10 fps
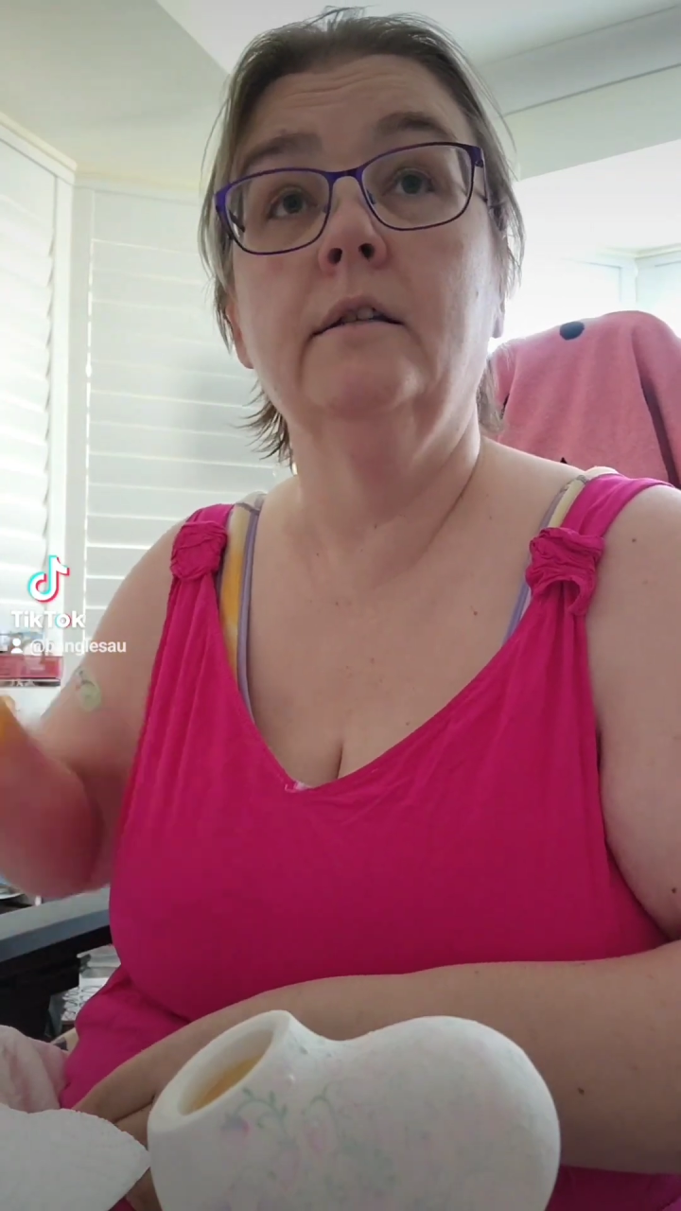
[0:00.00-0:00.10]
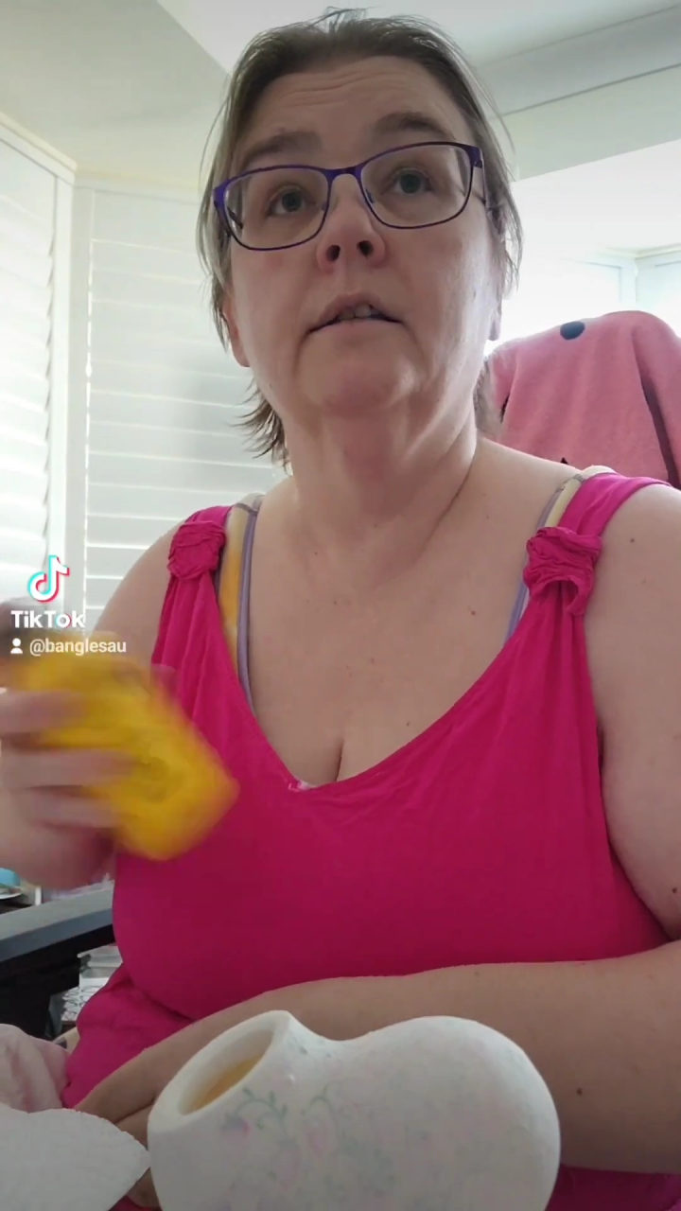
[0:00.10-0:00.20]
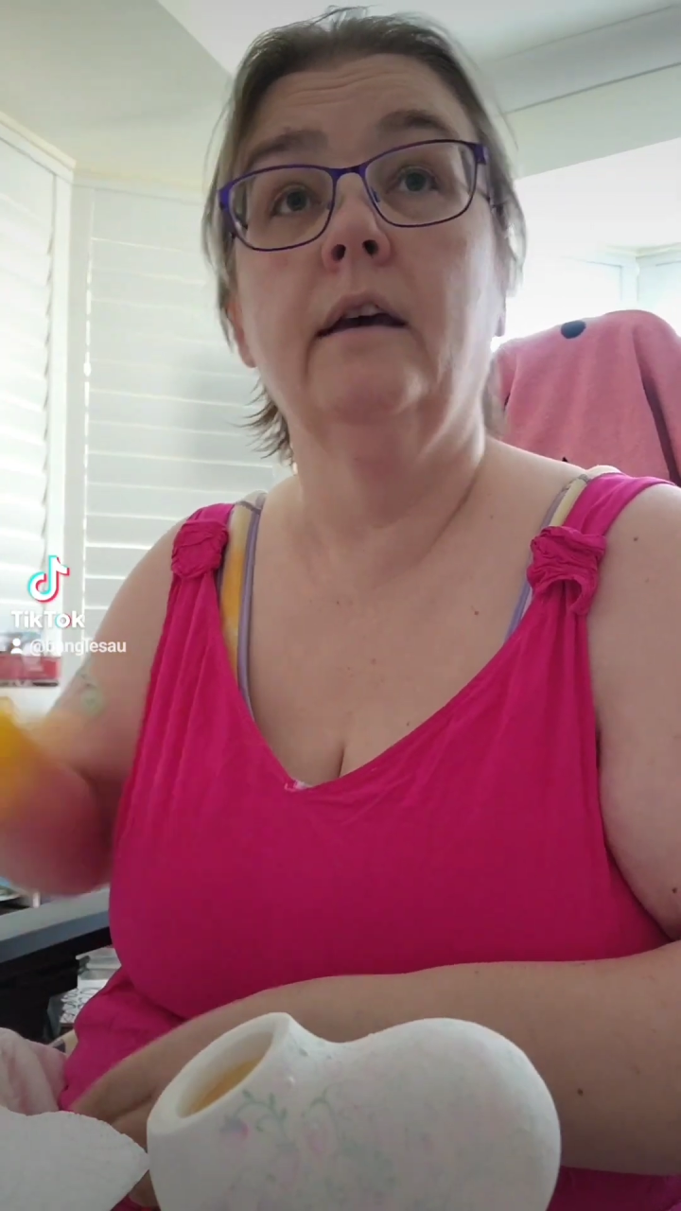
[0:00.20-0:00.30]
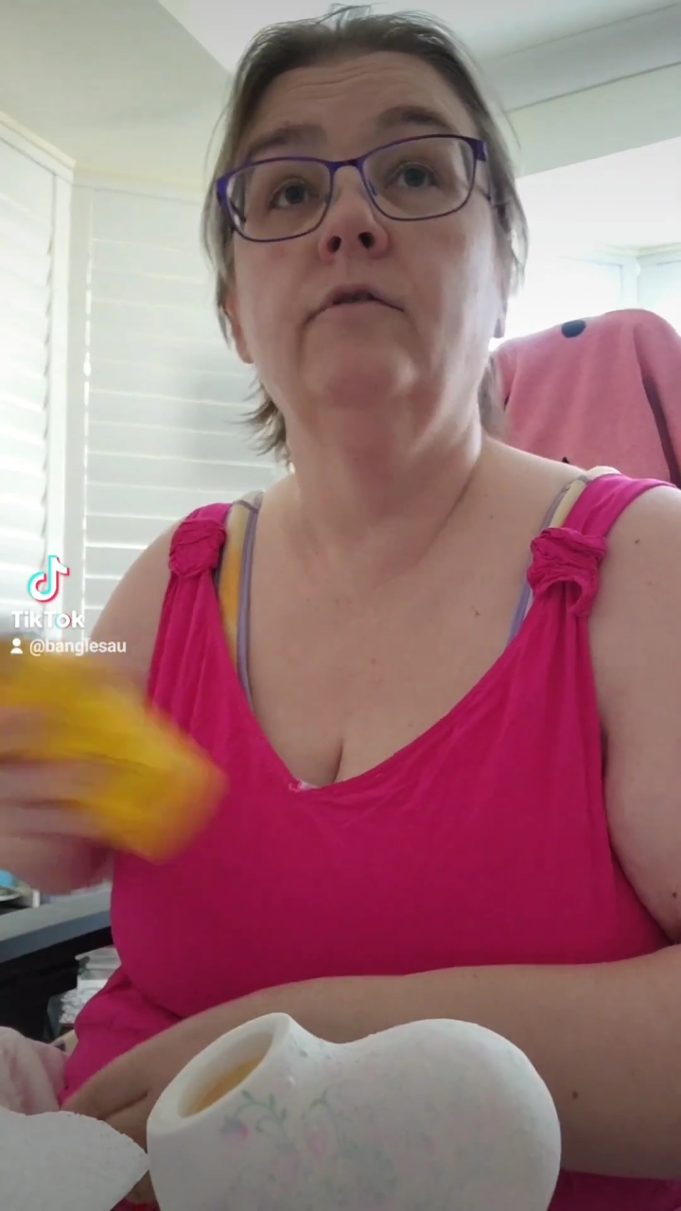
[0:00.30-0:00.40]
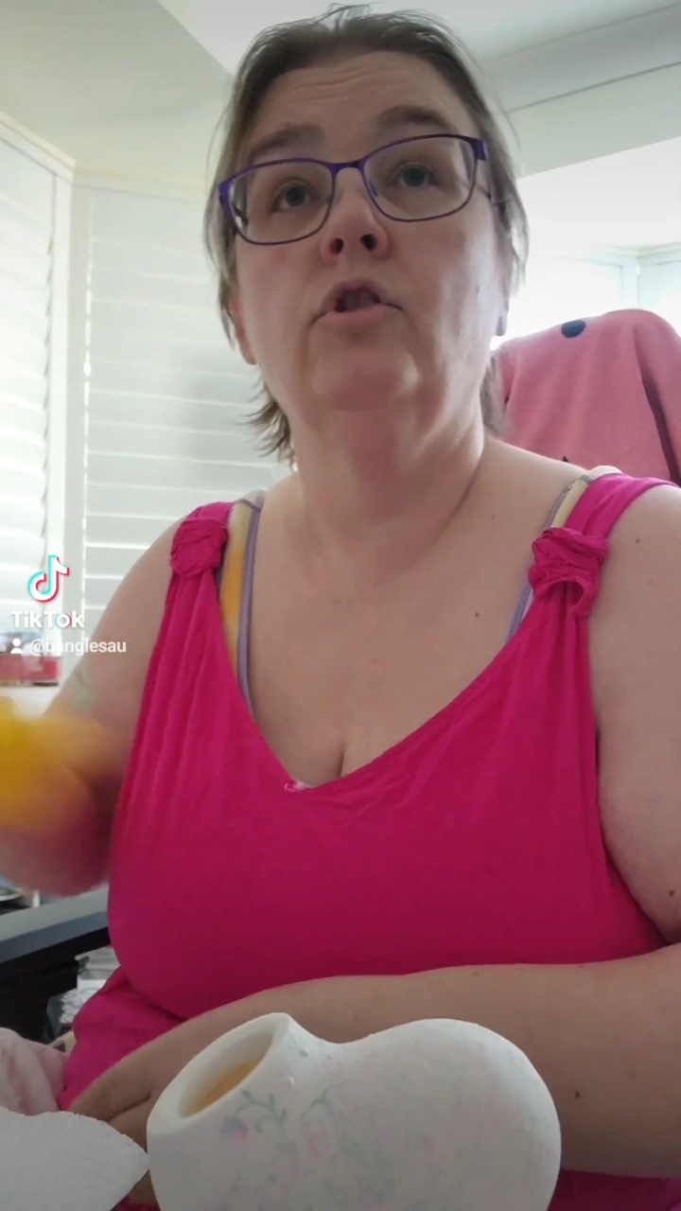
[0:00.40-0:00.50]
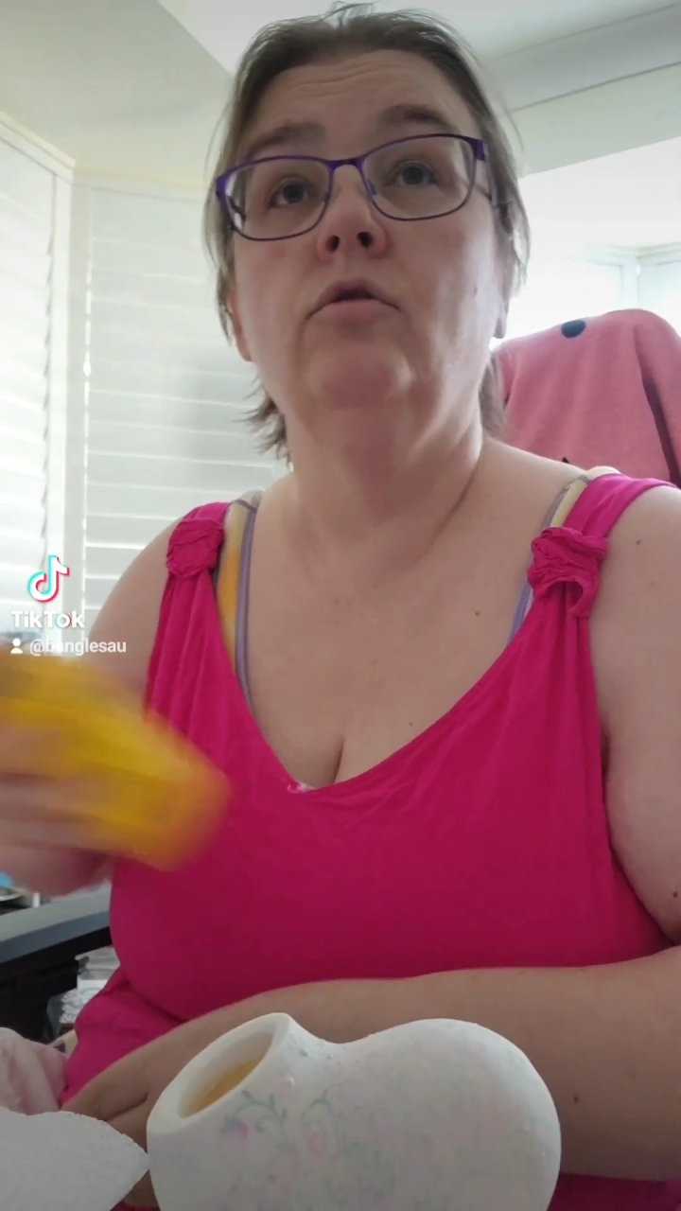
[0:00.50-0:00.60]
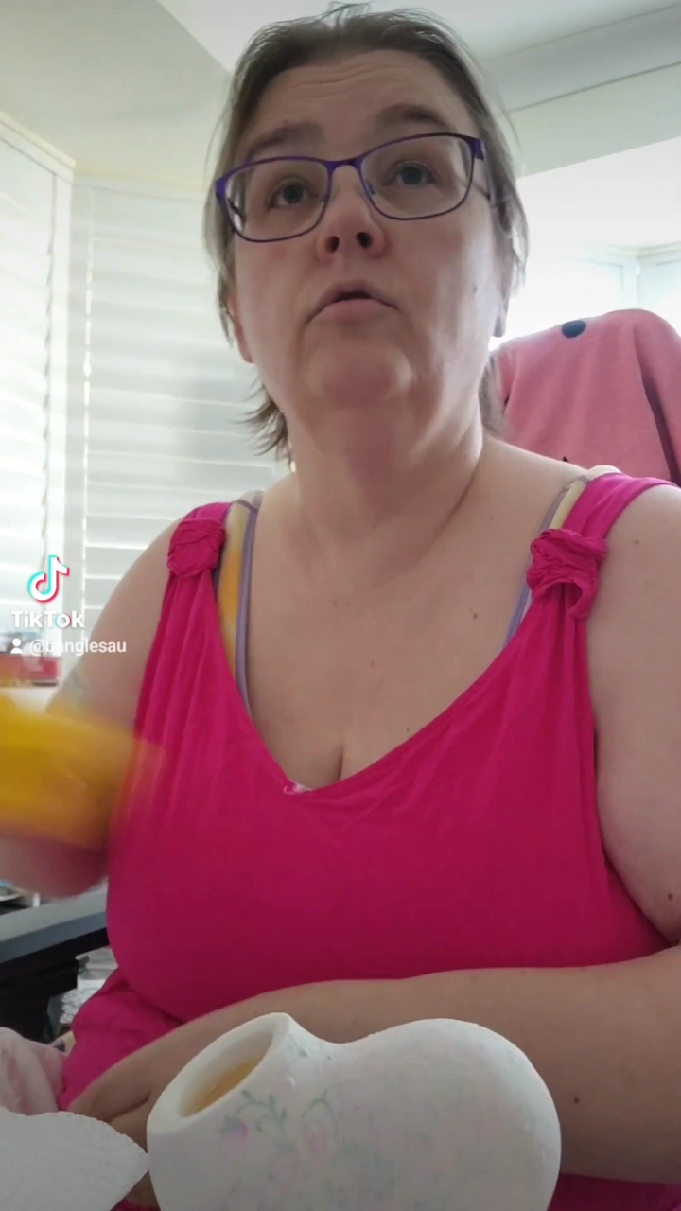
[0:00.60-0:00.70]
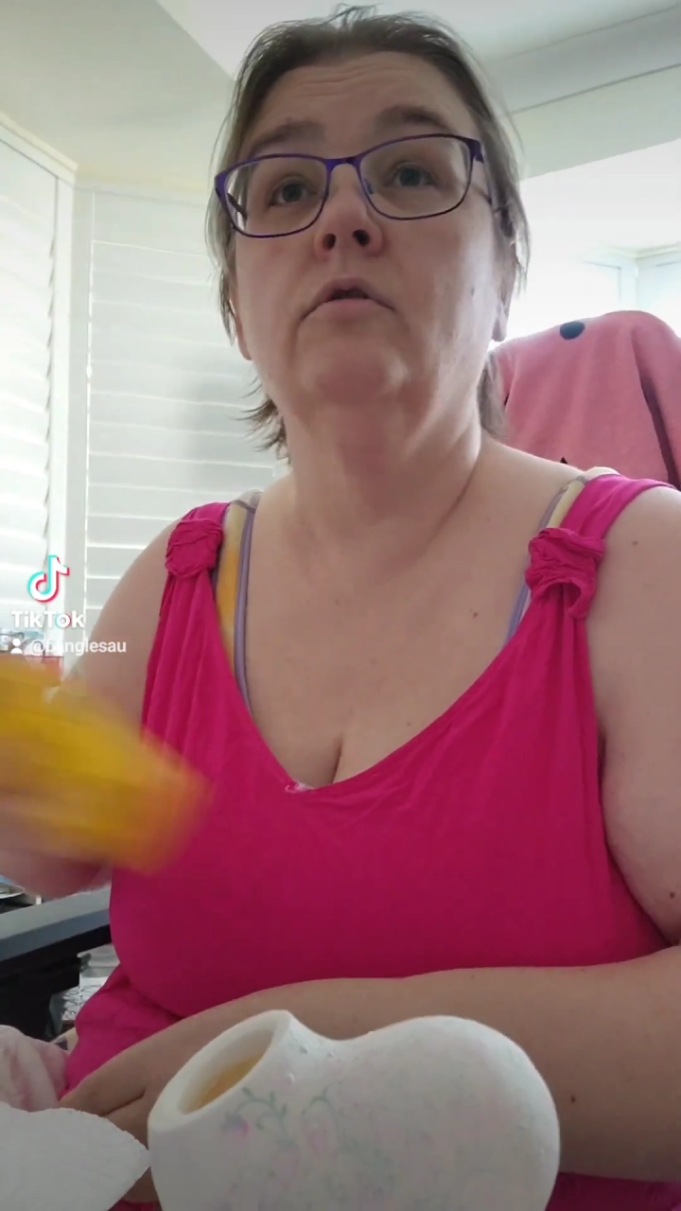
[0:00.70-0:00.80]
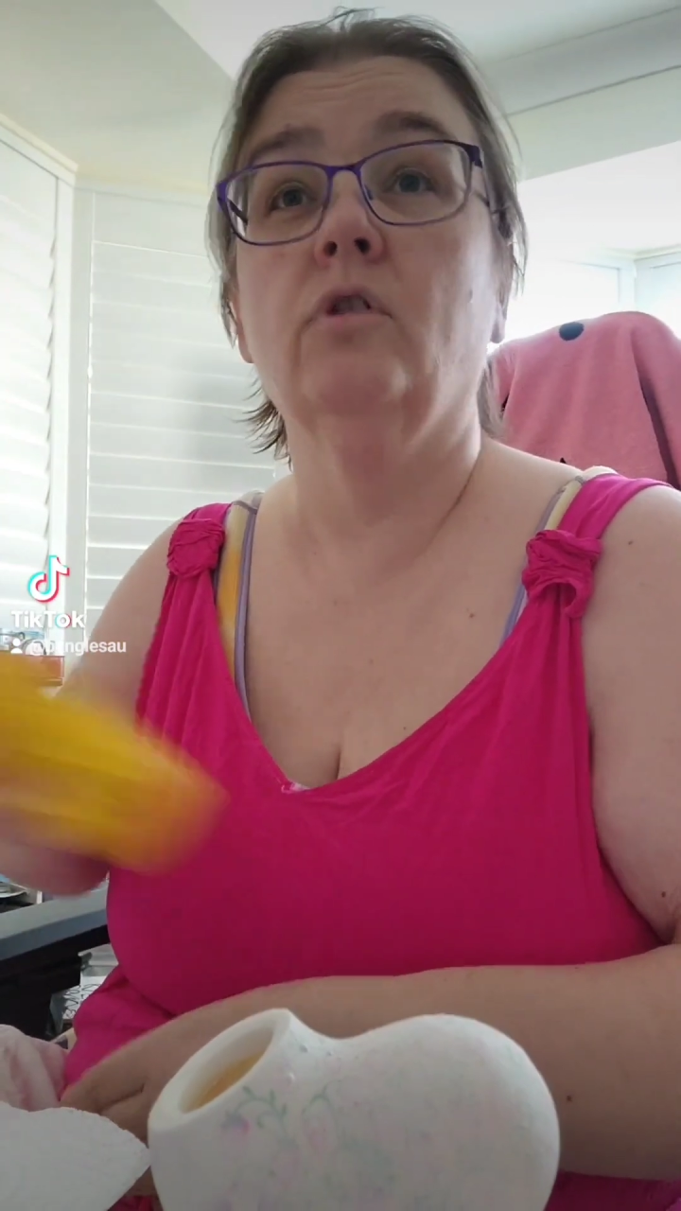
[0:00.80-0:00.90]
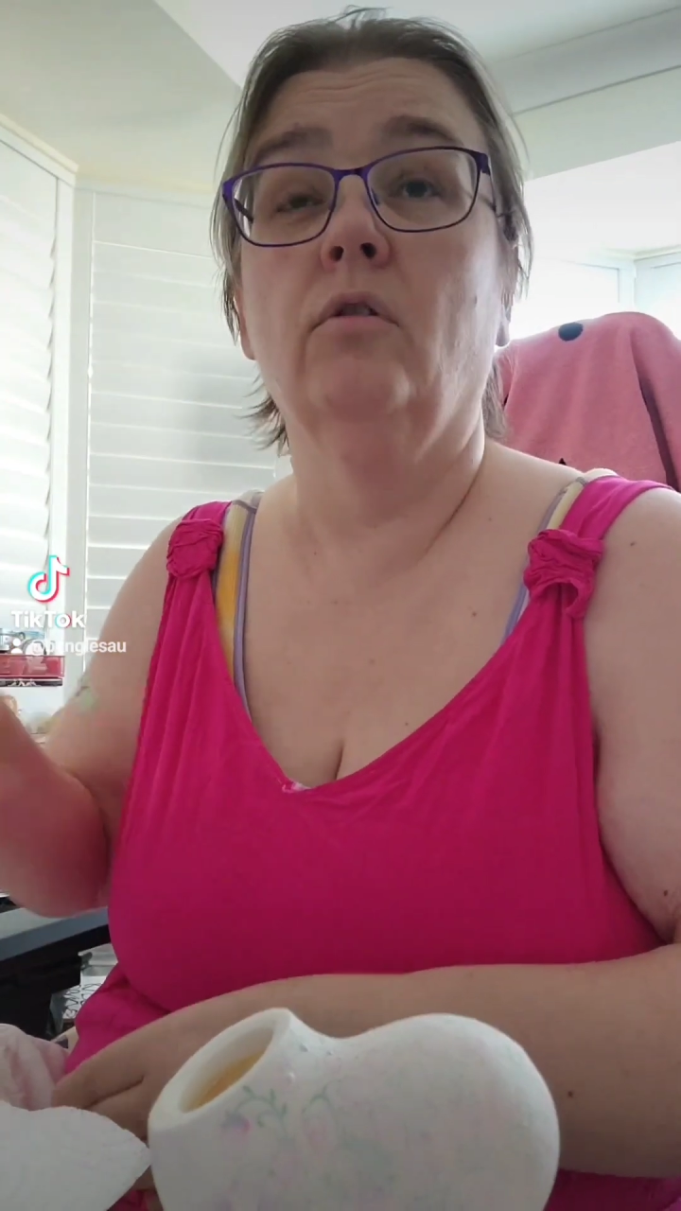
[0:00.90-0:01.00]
is safe to use